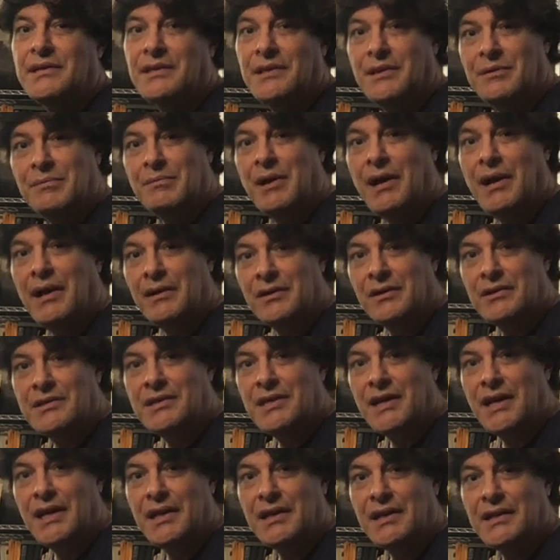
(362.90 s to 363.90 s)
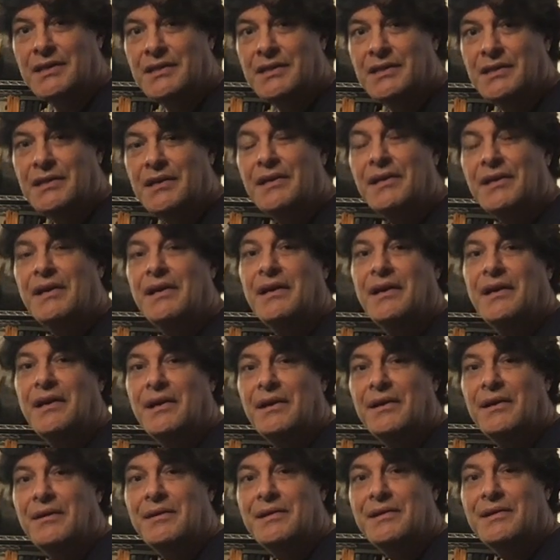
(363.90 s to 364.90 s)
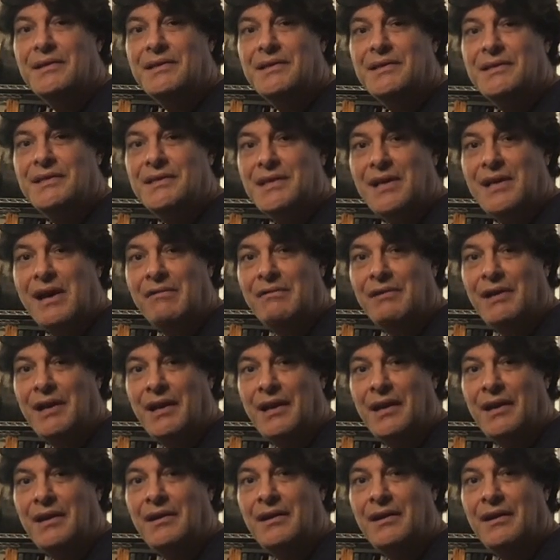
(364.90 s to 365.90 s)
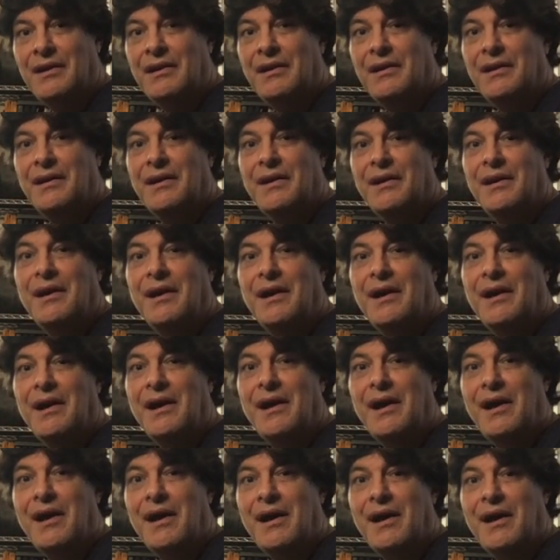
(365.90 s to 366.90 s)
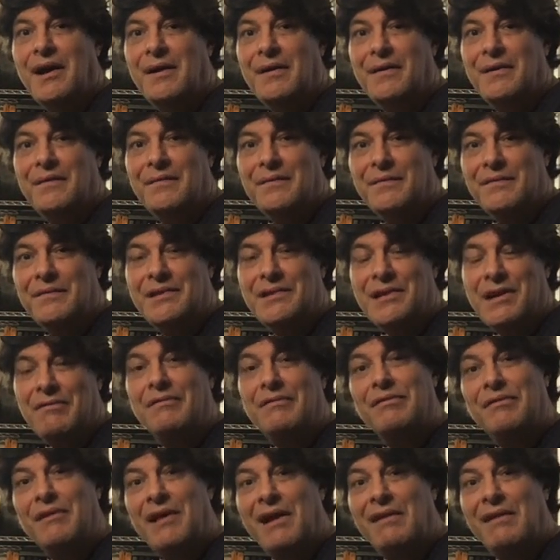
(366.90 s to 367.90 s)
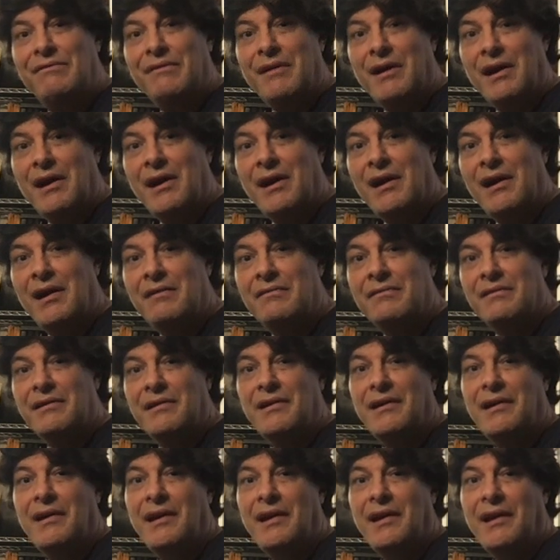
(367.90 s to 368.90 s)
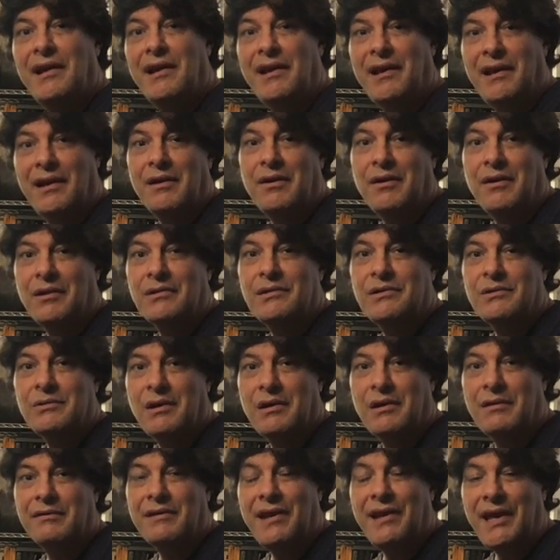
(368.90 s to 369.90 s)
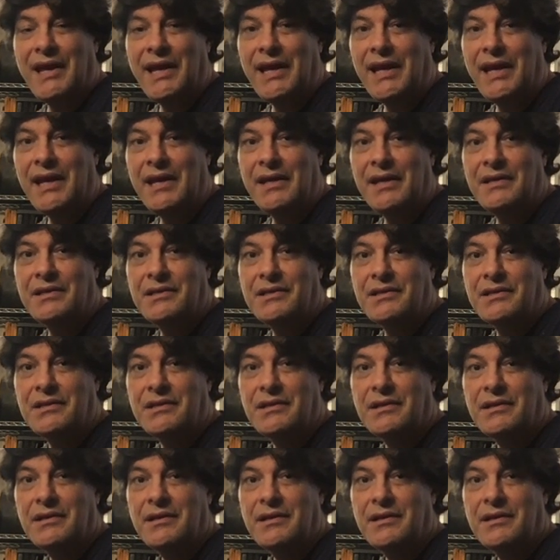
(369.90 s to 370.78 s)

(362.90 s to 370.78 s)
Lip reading: in minor 6, 7, 7 flat 5 in all 12 keys.